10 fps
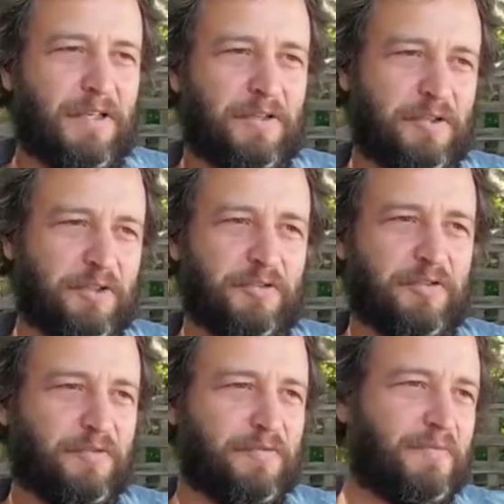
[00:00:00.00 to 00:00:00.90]

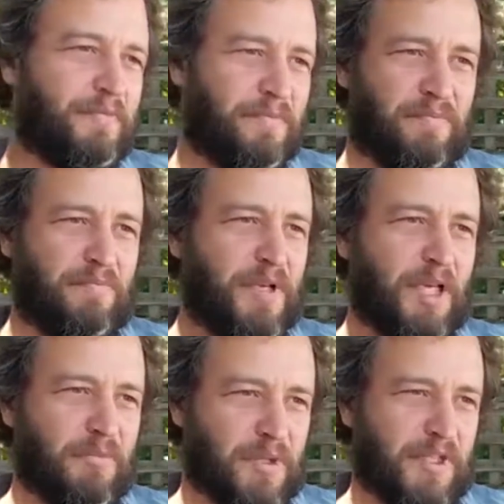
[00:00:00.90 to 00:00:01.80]
culture of
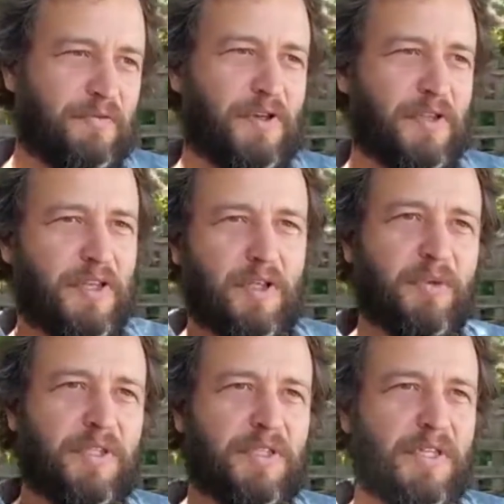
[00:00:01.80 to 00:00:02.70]
making music a fun thing that
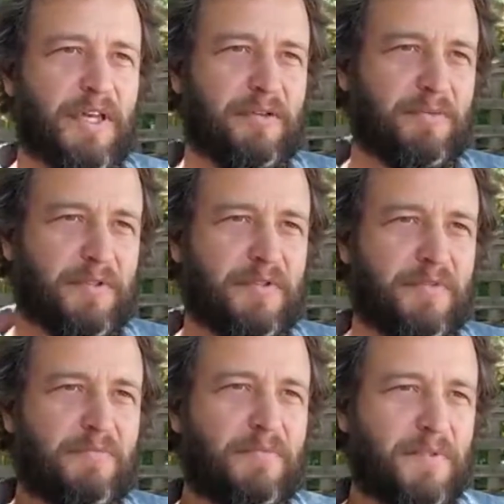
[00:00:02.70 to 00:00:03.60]
we did together
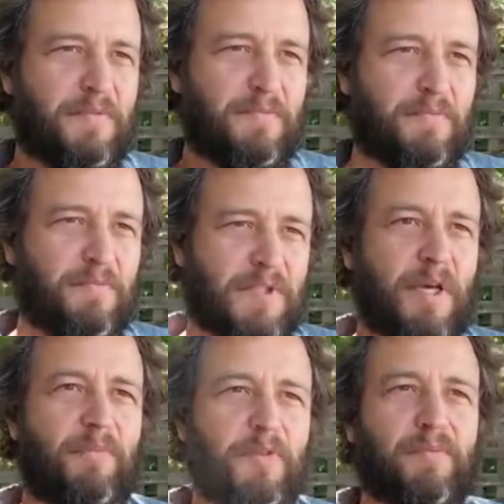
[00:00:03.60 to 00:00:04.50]
was
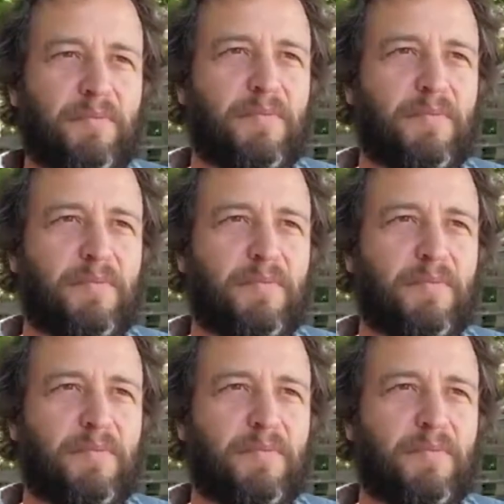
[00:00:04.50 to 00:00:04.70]
helpful.